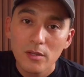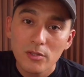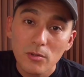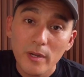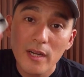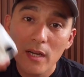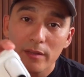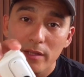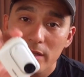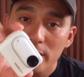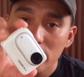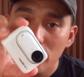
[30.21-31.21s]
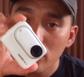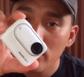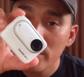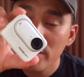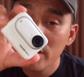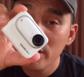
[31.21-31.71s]
So I got the
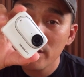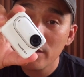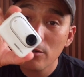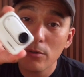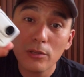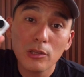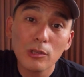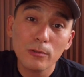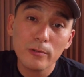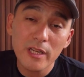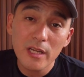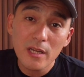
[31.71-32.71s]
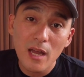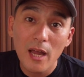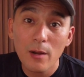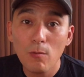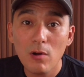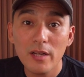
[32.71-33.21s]
Insta360 Go3.
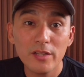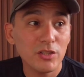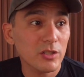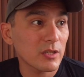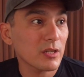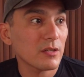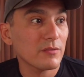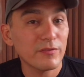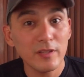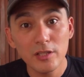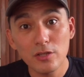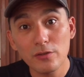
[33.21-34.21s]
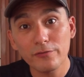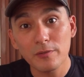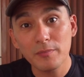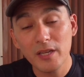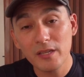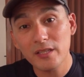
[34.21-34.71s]
I watched a video
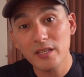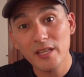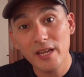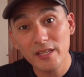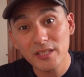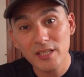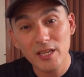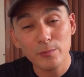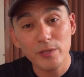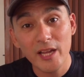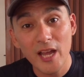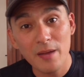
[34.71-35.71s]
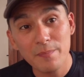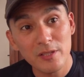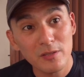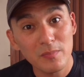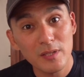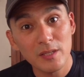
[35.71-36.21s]
from Casey Neistat when I
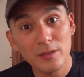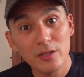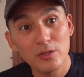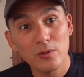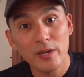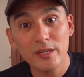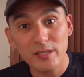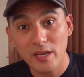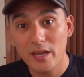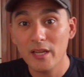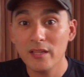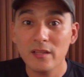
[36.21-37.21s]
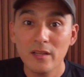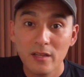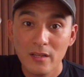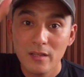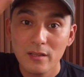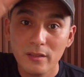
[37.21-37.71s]
happened to be in the US and
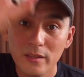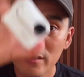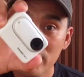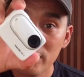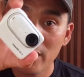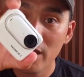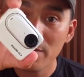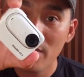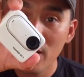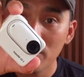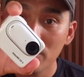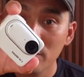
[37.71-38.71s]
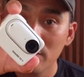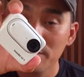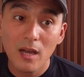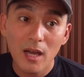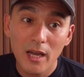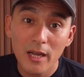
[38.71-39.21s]
this came out.
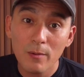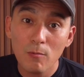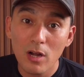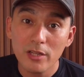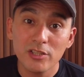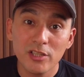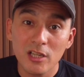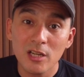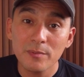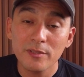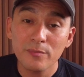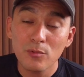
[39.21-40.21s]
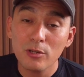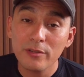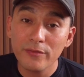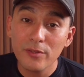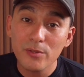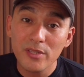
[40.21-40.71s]
I watched a couple of more
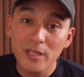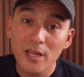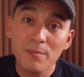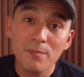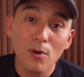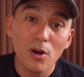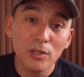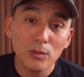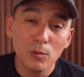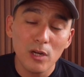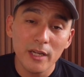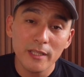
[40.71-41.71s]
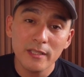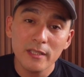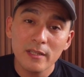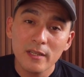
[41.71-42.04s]
reviews and I bought one.